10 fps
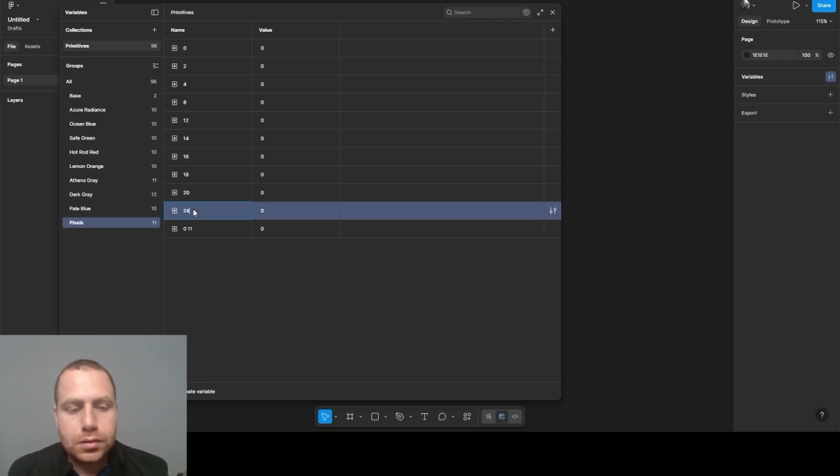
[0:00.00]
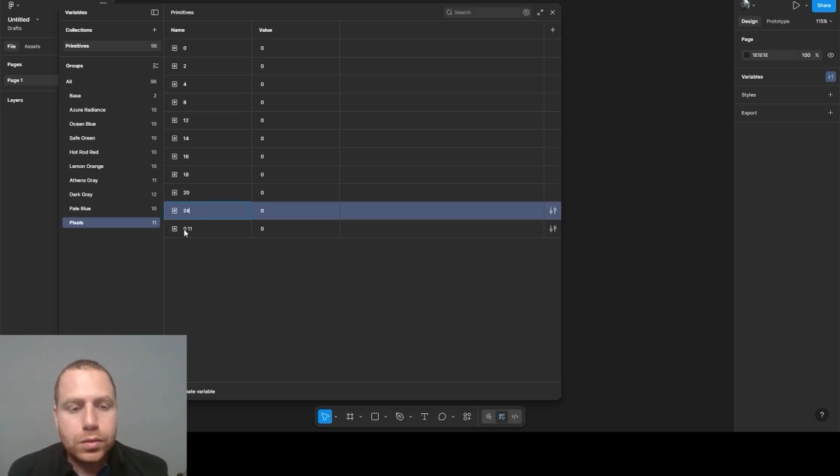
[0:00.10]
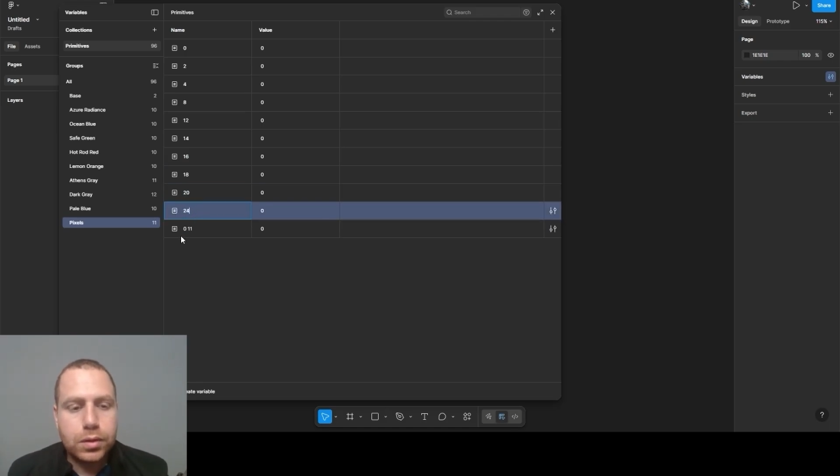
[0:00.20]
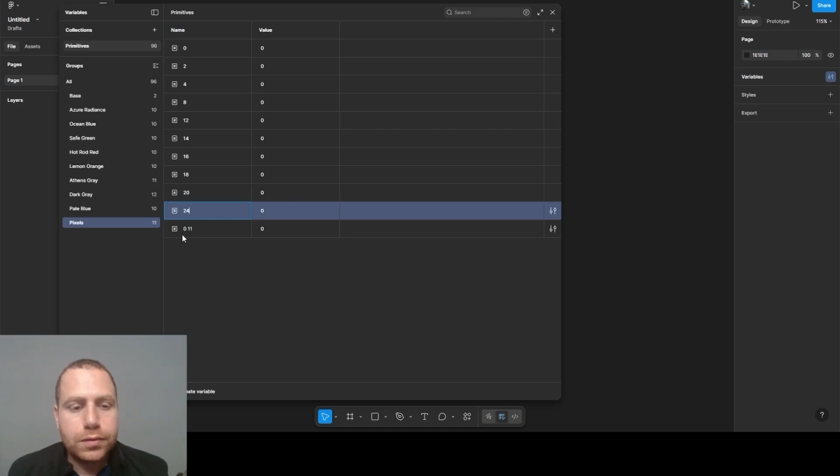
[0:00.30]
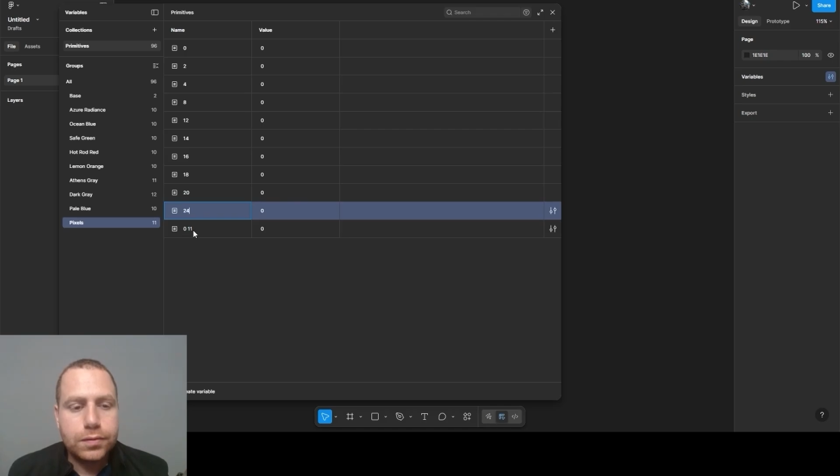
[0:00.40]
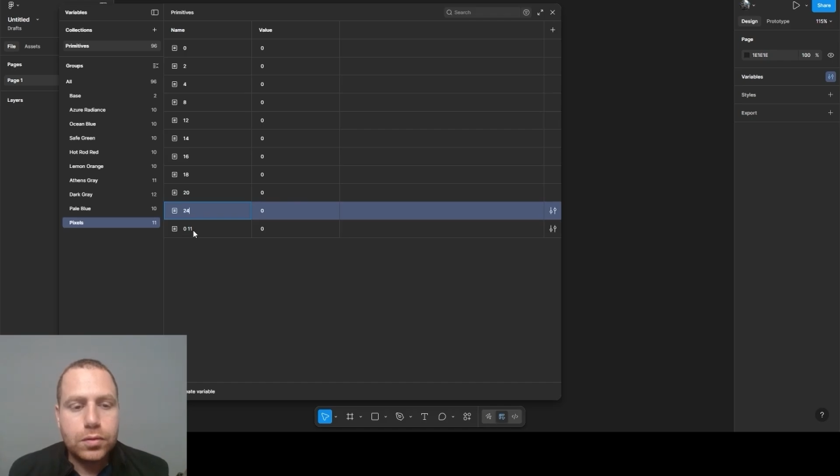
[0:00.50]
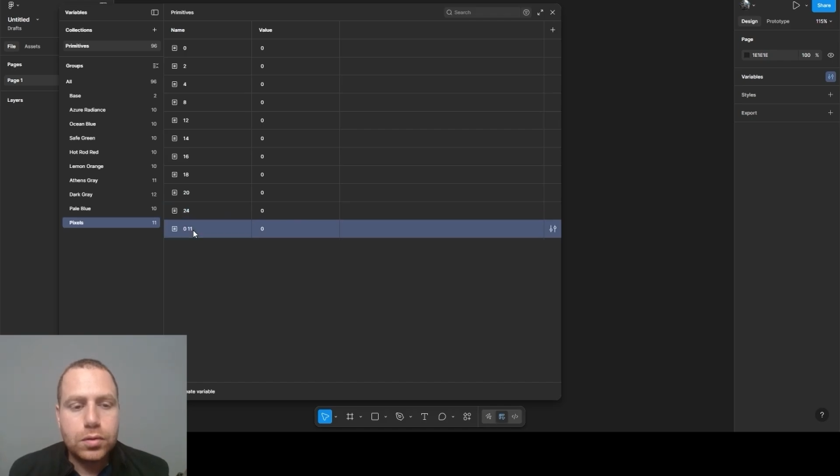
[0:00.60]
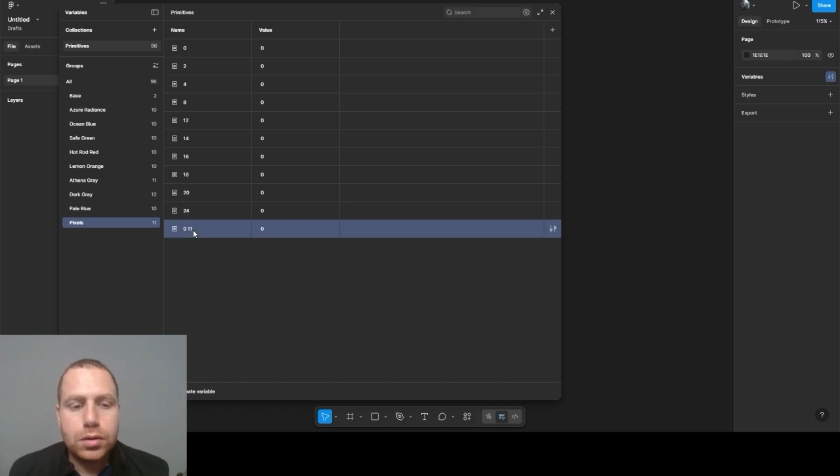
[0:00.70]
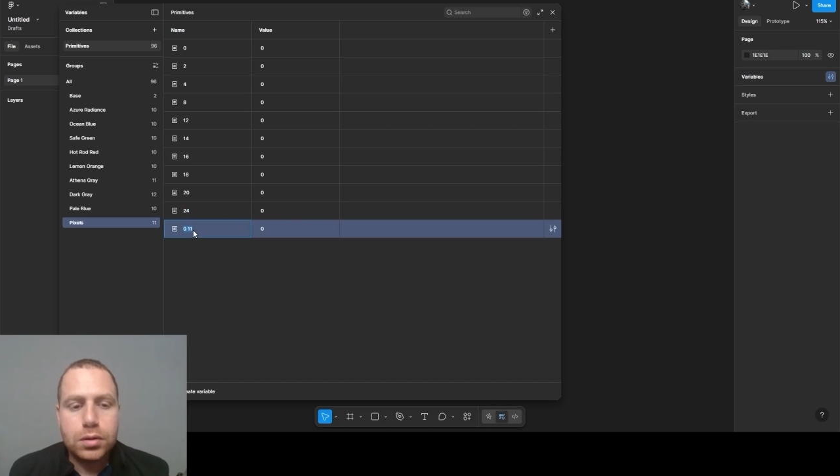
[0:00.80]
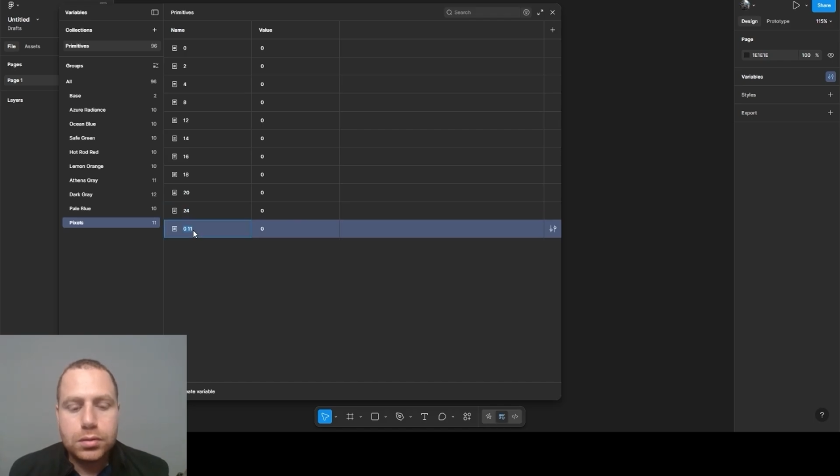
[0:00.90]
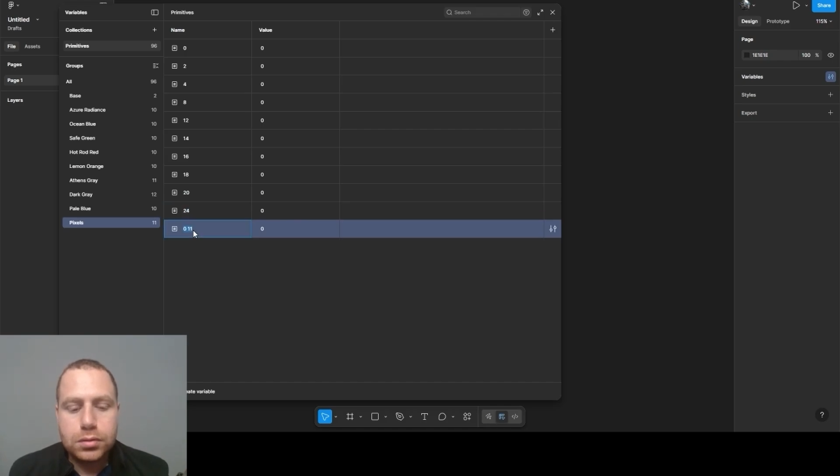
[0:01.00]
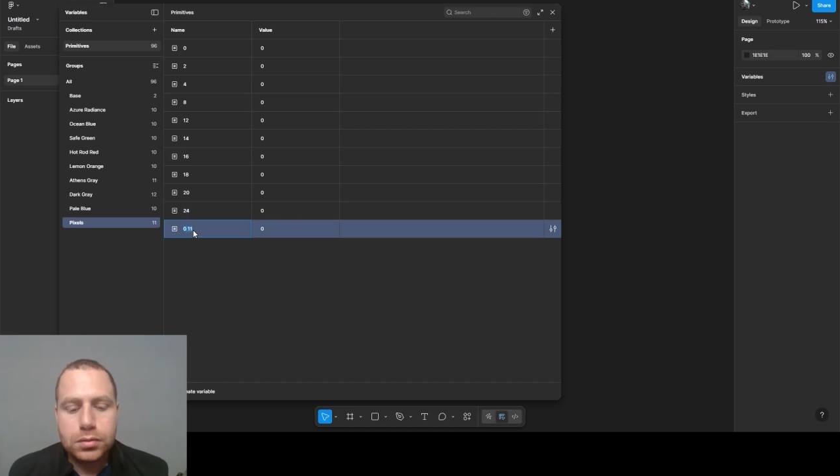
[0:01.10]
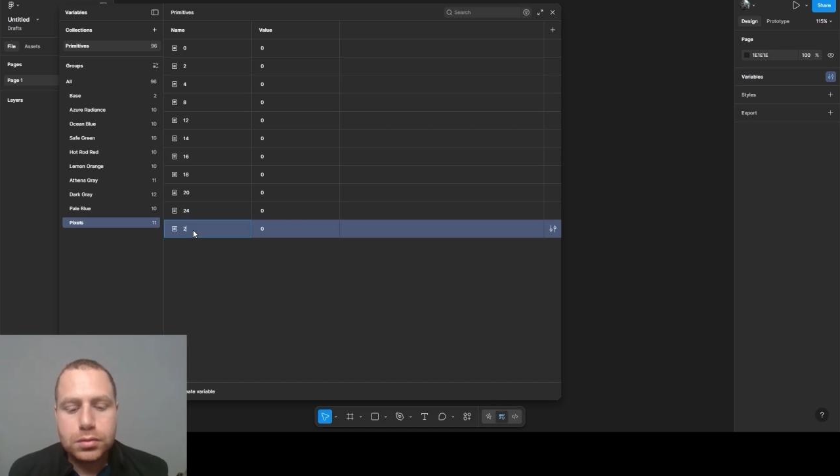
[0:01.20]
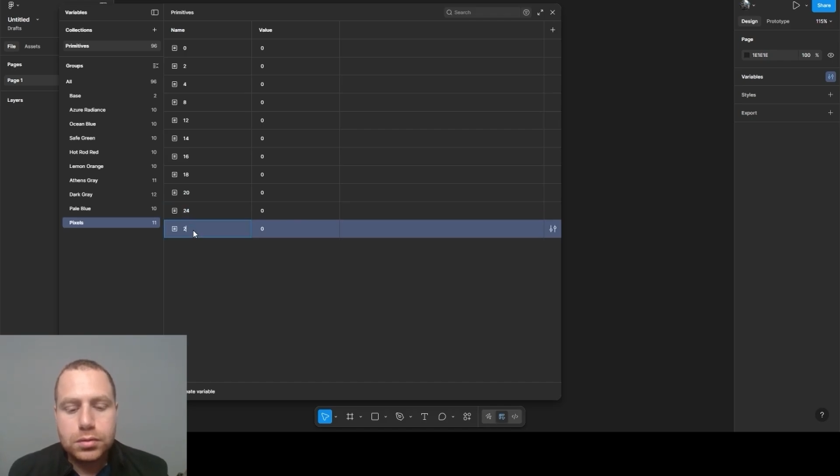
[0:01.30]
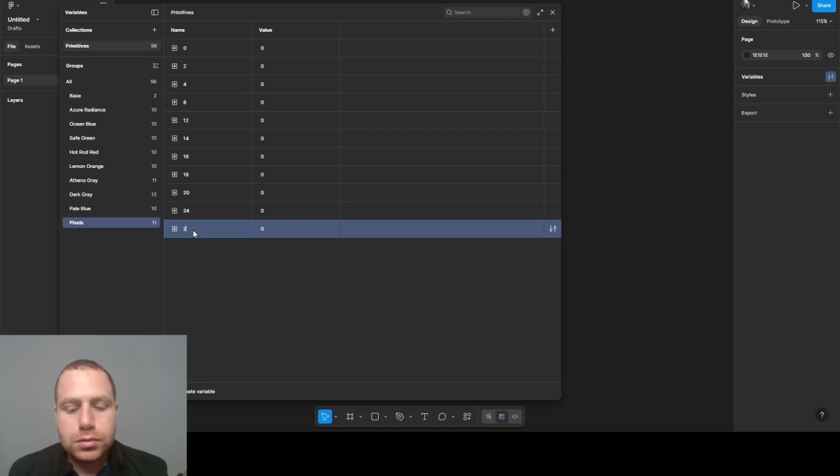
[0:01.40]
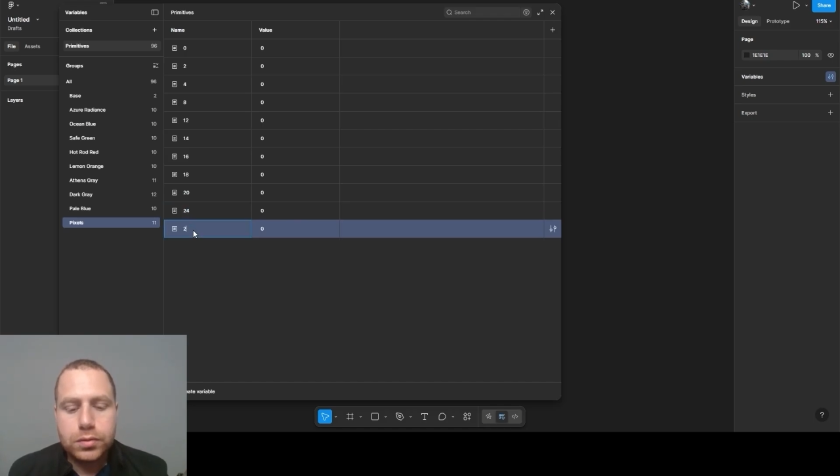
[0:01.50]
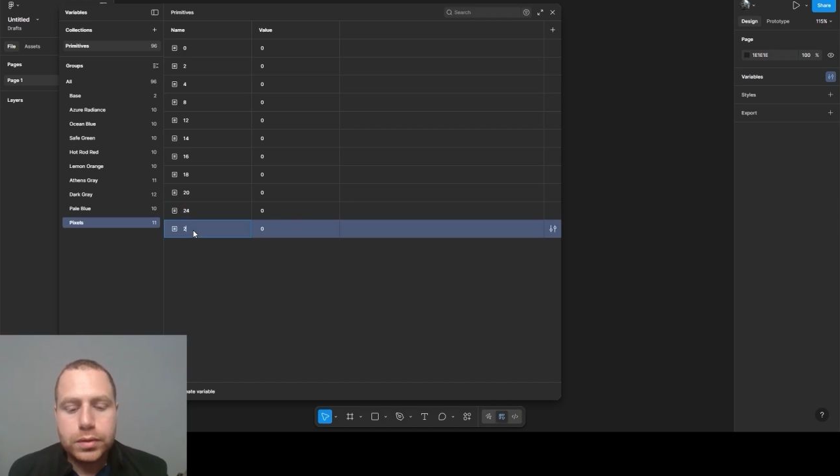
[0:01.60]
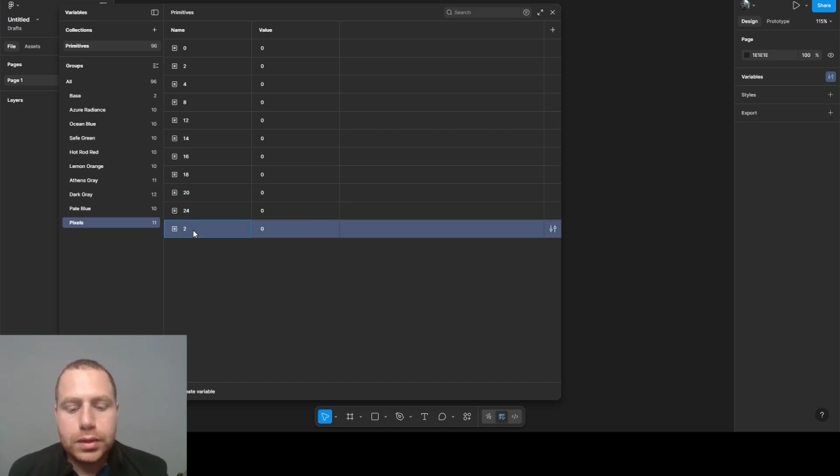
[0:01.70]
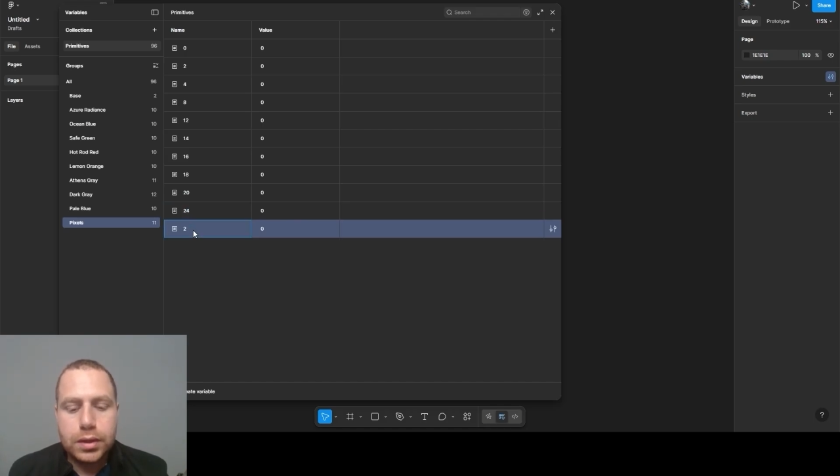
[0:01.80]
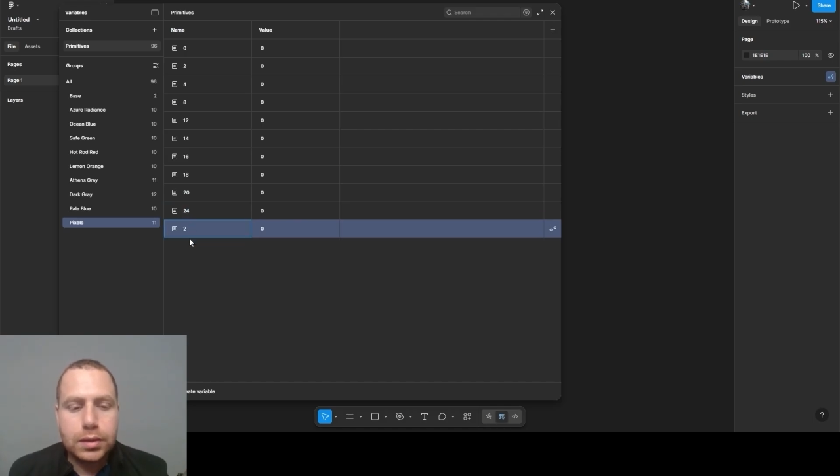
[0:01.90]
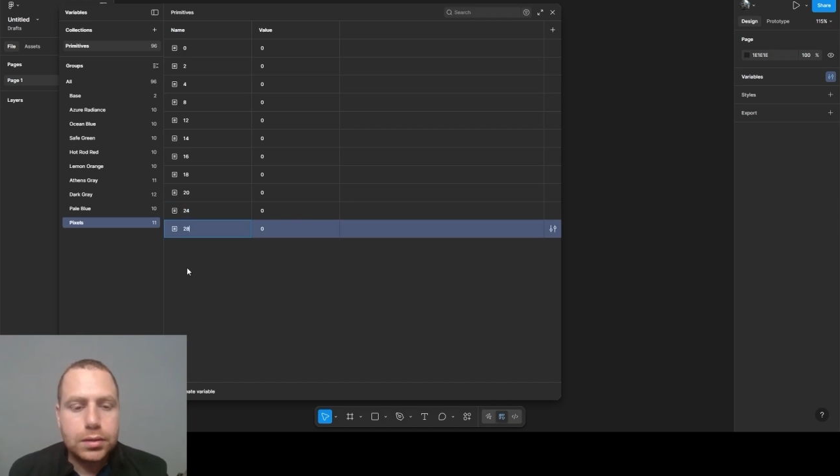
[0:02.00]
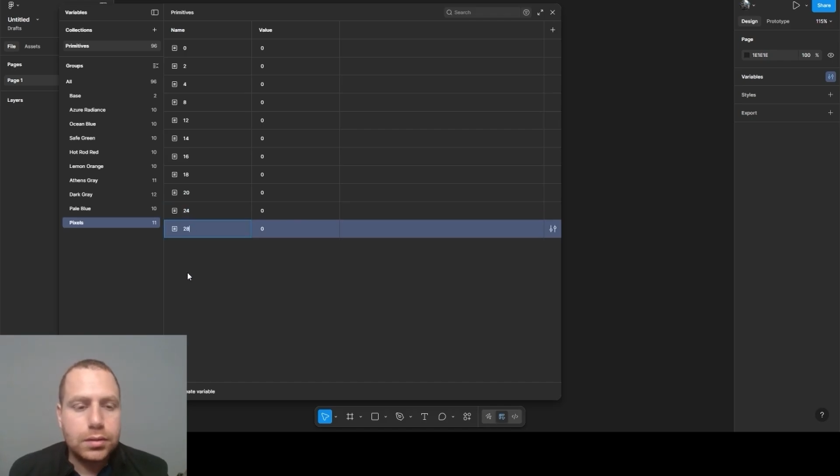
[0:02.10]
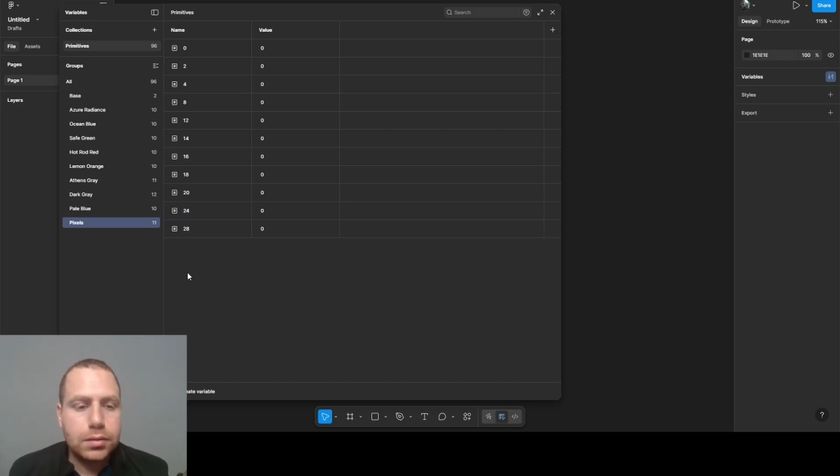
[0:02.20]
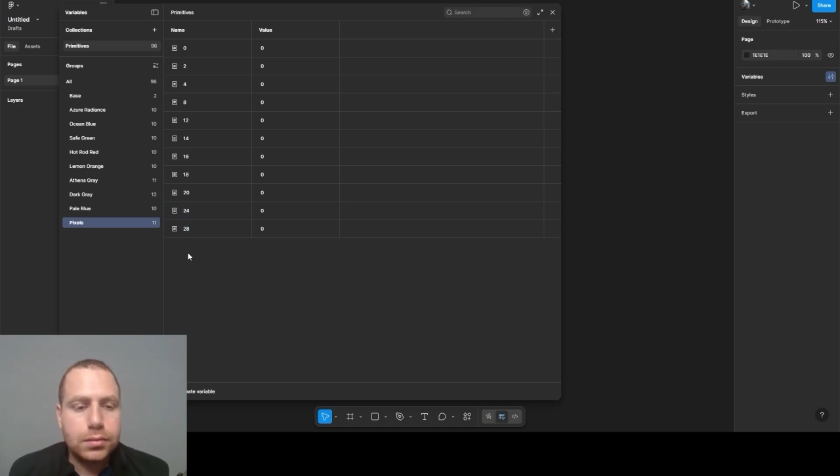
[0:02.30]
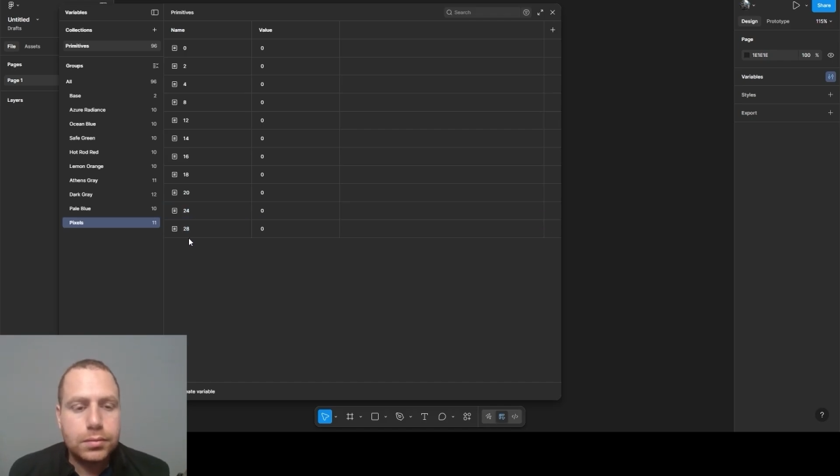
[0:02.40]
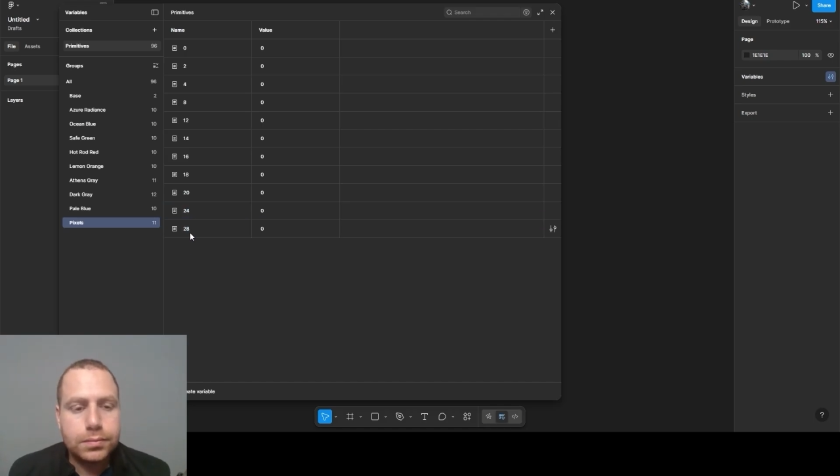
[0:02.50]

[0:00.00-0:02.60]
24, 28,